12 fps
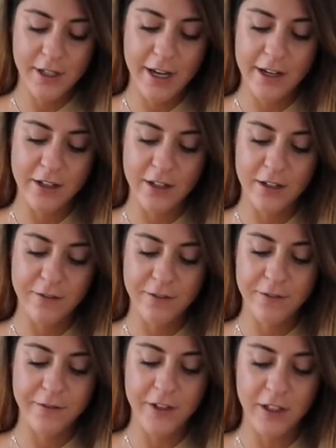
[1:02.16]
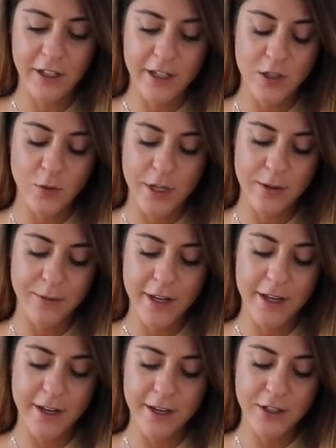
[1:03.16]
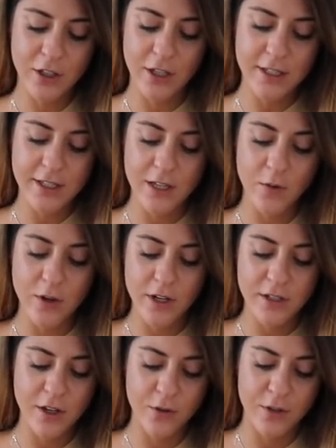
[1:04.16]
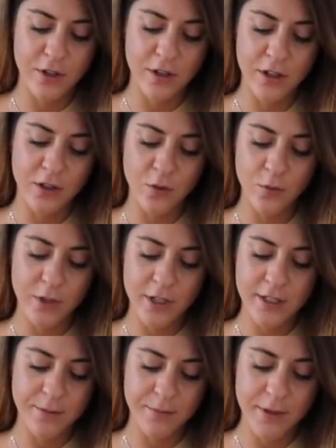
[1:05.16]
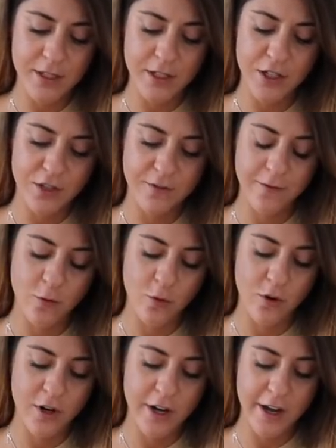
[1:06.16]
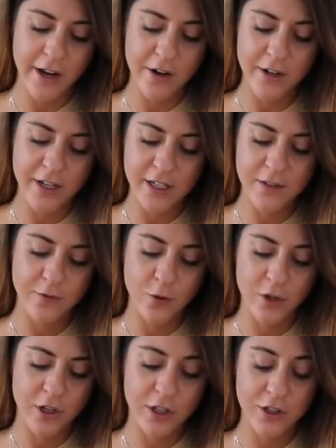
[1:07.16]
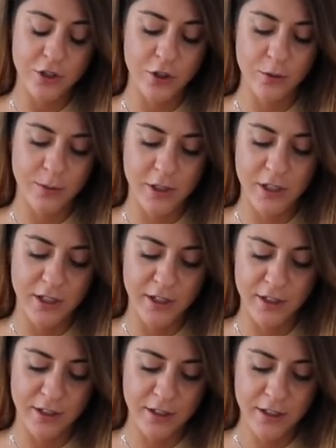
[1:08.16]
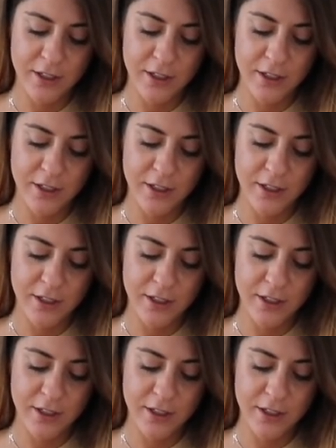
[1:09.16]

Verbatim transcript: kind of feeling is what I'm getting. So let's see what is going on. What is the message for Aries for October?